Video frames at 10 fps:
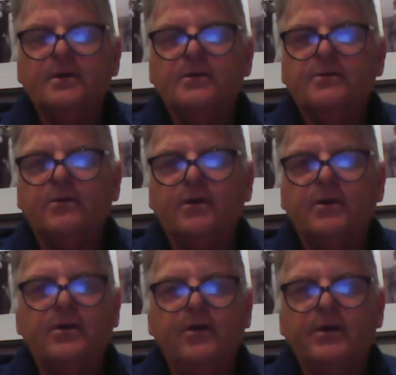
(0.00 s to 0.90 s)
to not
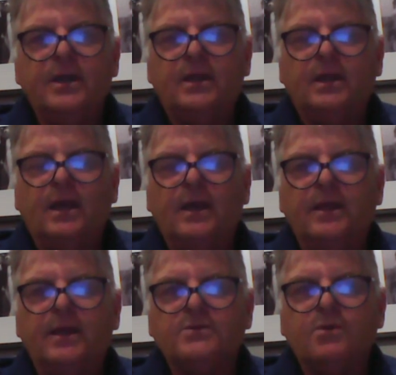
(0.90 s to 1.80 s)
know anything,
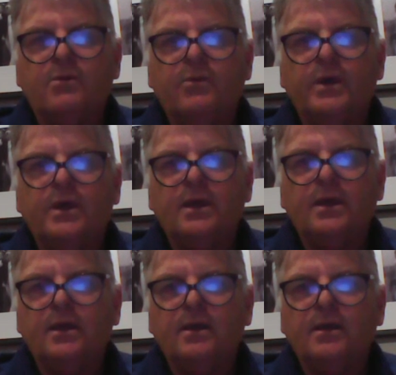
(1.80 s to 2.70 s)
and that's what
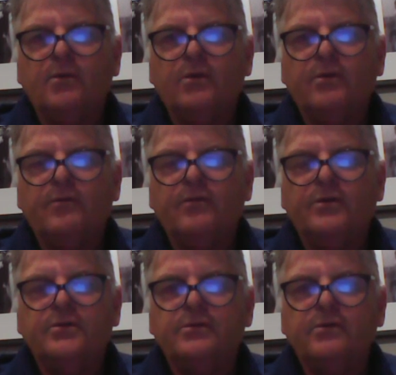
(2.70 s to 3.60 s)
we we
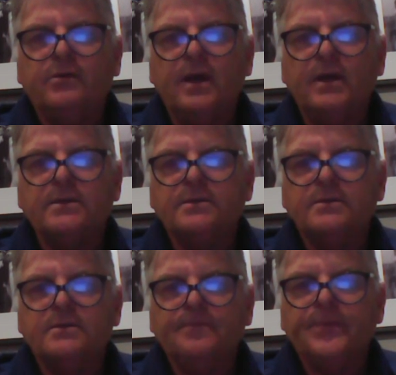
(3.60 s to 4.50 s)
refer to
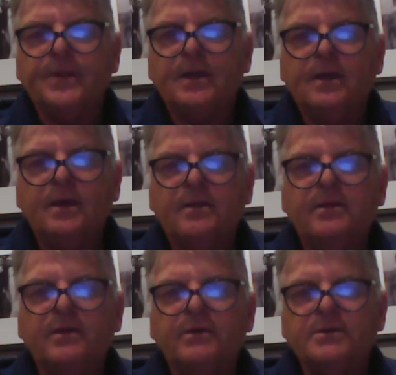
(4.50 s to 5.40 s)
as
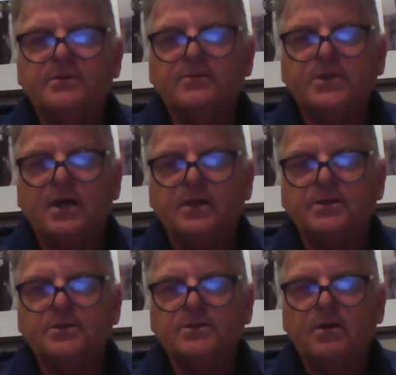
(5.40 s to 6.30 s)
theories of
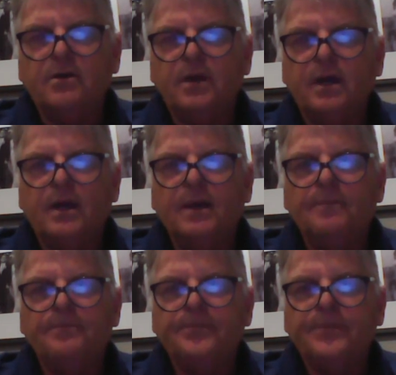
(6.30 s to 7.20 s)
change, you know,
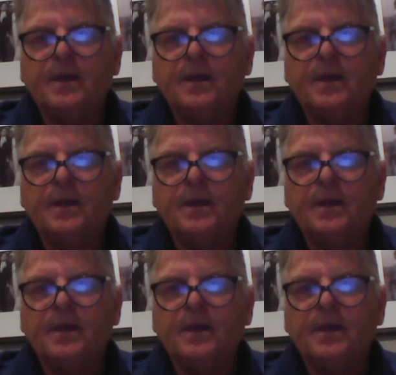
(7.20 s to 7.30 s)
um,